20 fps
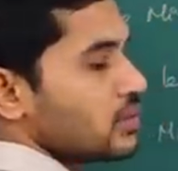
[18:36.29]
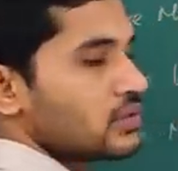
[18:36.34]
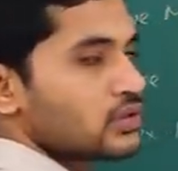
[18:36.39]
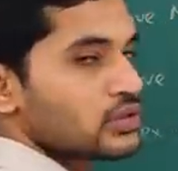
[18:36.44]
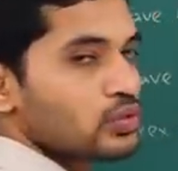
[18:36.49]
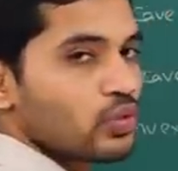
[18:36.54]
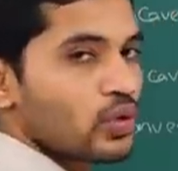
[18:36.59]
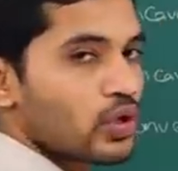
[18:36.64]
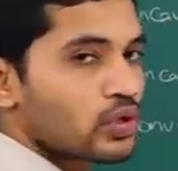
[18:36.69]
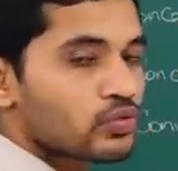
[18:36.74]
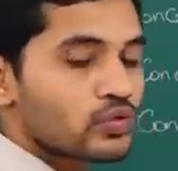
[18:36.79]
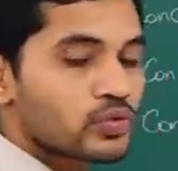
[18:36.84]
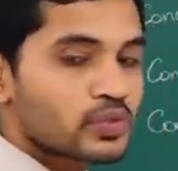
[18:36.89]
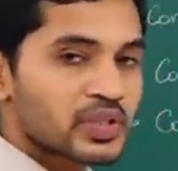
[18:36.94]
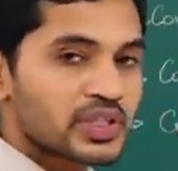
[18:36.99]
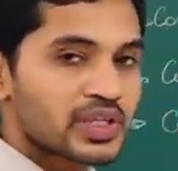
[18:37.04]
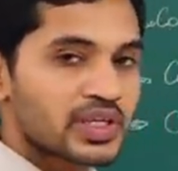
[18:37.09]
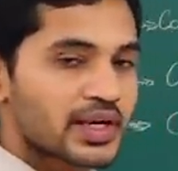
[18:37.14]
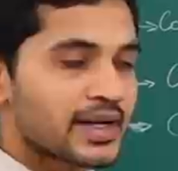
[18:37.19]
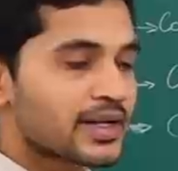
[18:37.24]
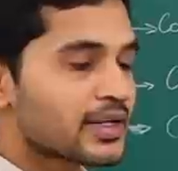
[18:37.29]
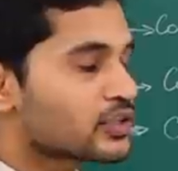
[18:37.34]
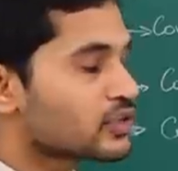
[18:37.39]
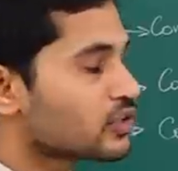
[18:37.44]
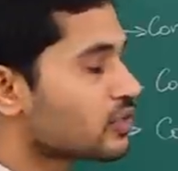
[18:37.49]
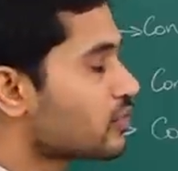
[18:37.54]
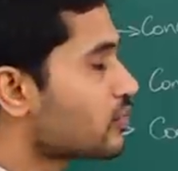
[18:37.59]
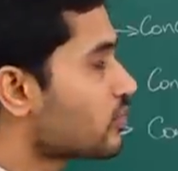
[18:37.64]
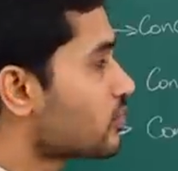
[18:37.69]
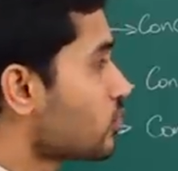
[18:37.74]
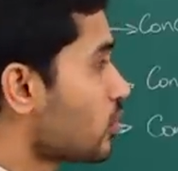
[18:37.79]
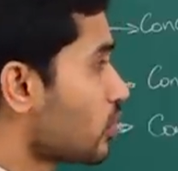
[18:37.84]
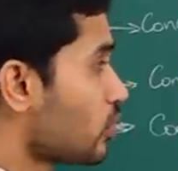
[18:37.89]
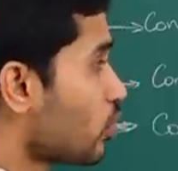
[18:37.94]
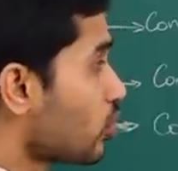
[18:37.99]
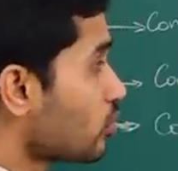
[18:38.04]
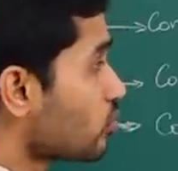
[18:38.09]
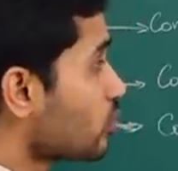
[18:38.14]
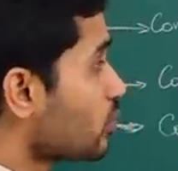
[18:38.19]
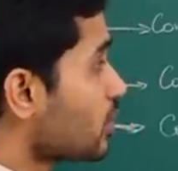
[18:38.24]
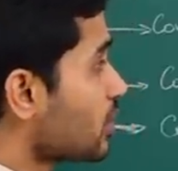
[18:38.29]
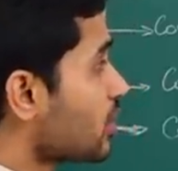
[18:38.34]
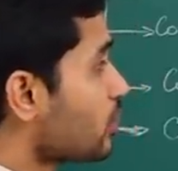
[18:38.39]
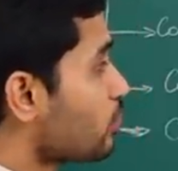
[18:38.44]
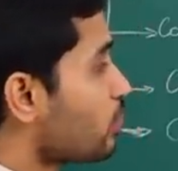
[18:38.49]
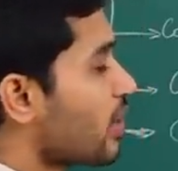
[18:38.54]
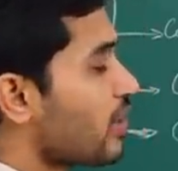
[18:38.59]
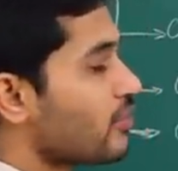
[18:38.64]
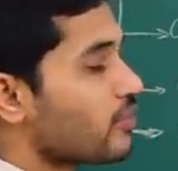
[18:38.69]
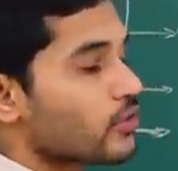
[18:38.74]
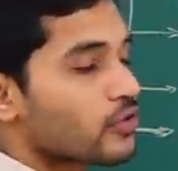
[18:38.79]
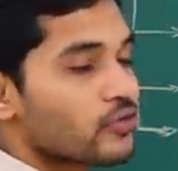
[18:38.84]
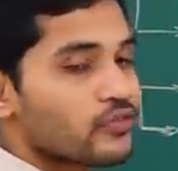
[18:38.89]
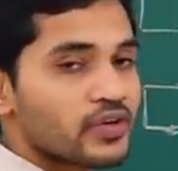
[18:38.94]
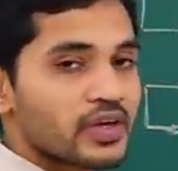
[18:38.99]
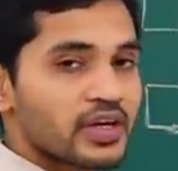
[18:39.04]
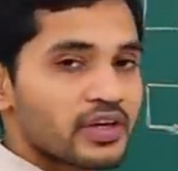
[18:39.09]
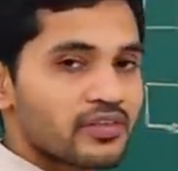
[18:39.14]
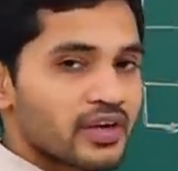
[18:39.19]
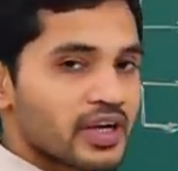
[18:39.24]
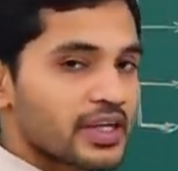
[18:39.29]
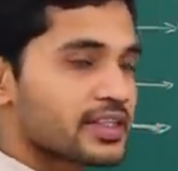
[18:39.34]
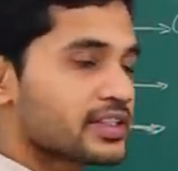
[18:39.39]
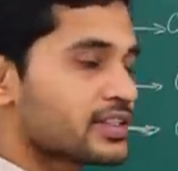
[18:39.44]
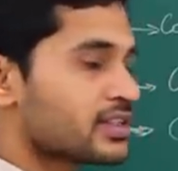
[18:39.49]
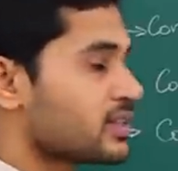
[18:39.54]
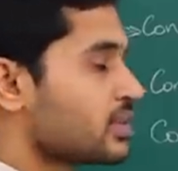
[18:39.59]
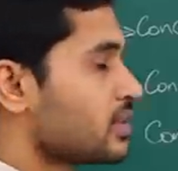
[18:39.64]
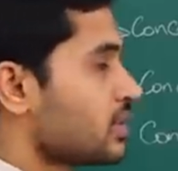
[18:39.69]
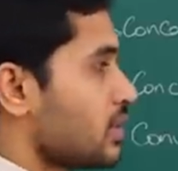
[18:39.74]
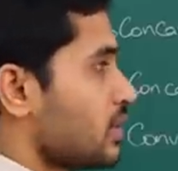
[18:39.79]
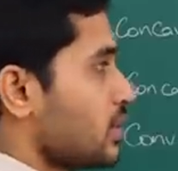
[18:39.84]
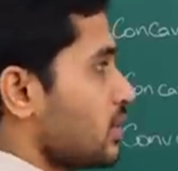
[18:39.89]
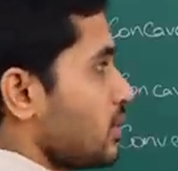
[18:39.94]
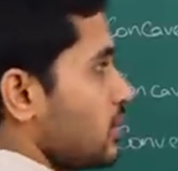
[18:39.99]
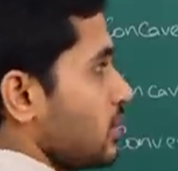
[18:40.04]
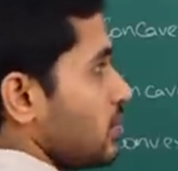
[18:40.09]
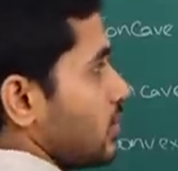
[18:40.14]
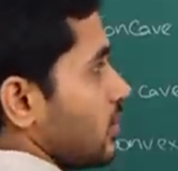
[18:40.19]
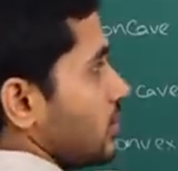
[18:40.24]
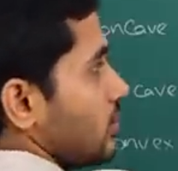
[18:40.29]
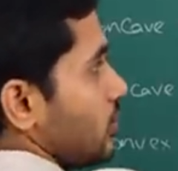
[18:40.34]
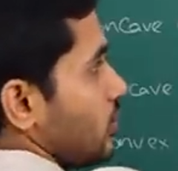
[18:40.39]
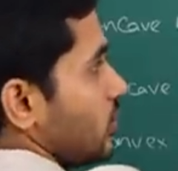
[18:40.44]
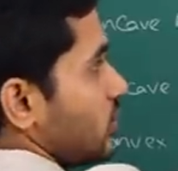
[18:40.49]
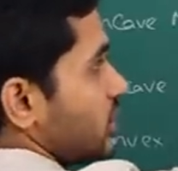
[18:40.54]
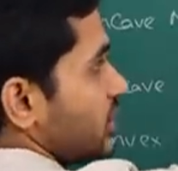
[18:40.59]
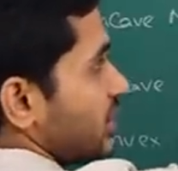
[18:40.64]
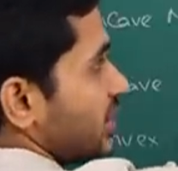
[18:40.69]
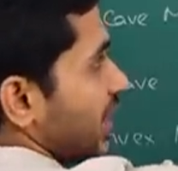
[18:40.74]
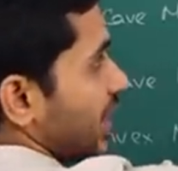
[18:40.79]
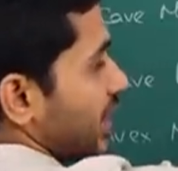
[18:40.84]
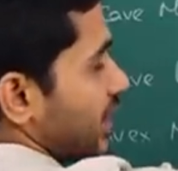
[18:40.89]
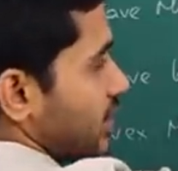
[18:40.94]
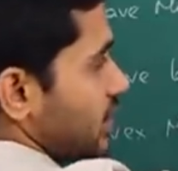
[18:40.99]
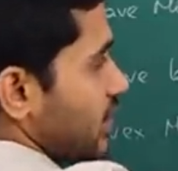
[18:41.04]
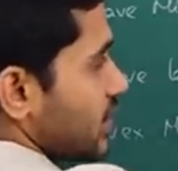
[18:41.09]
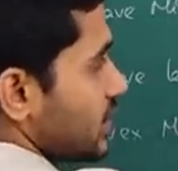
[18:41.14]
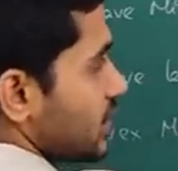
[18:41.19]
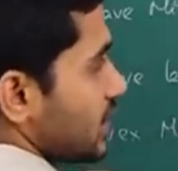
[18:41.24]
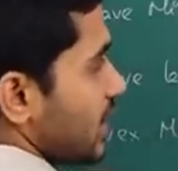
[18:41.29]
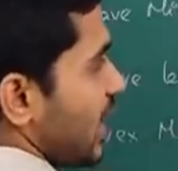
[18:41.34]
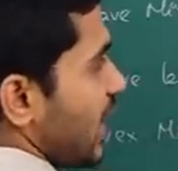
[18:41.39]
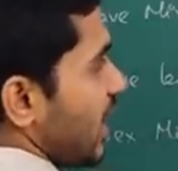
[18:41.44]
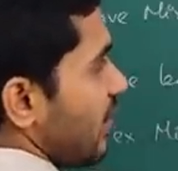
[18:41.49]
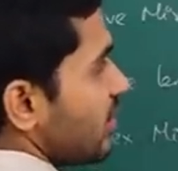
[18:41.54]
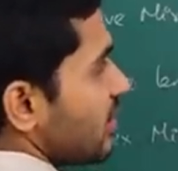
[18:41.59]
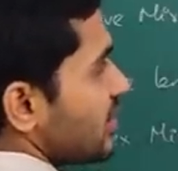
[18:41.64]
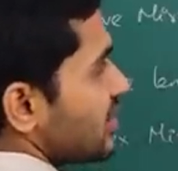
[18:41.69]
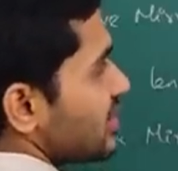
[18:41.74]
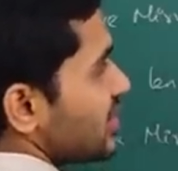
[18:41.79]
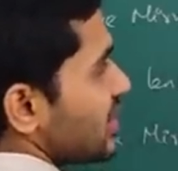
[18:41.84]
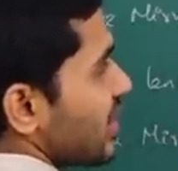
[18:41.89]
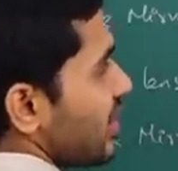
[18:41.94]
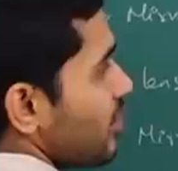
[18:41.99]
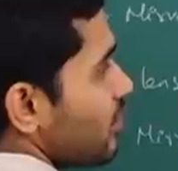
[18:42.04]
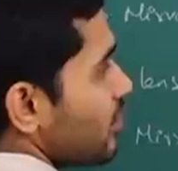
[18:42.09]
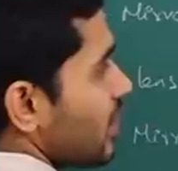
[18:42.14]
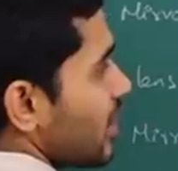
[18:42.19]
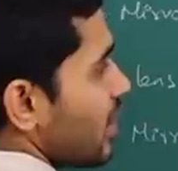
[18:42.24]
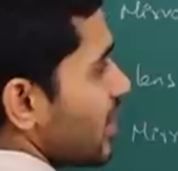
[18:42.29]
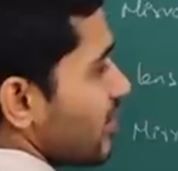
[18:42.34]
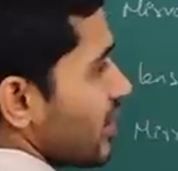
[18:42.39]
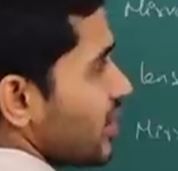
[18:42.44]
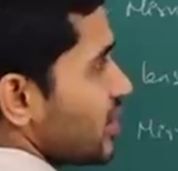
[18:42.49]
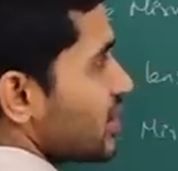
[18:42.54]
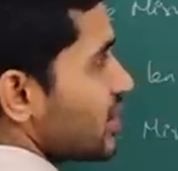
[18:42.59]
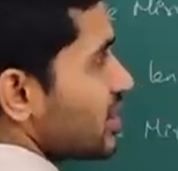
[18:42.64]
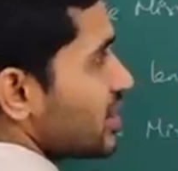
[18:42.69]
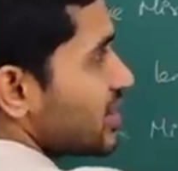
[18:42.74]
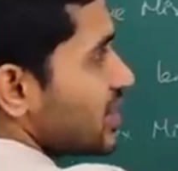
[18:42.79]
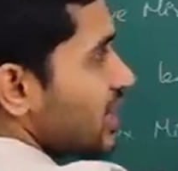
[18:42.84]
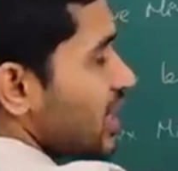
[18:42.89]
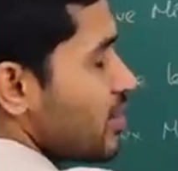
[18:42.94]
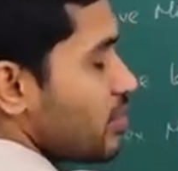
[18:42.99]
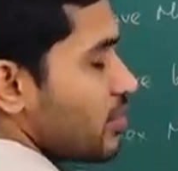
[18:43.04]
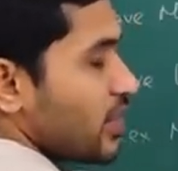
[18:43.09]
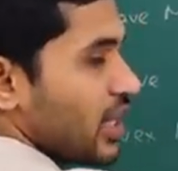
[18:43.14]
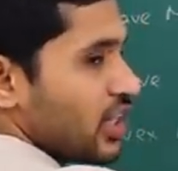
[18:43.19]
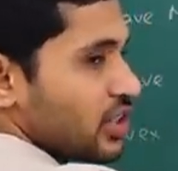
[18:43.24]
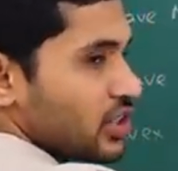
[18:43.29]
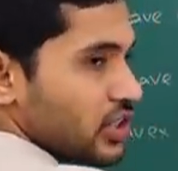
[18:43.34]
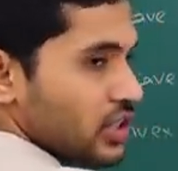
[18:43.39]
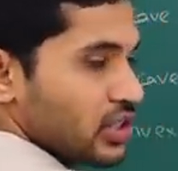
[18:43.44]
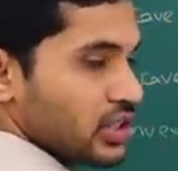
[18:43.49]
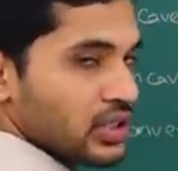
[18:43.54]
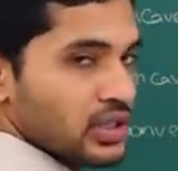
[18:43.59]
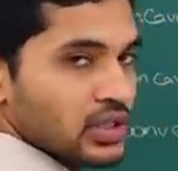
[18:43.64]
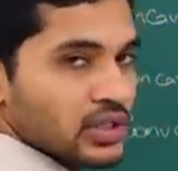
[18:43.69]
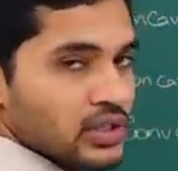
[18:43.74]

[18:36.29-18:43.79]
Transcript: So, what would be the radius of sorry what would be the power of a device which is like this having same curvature same nature.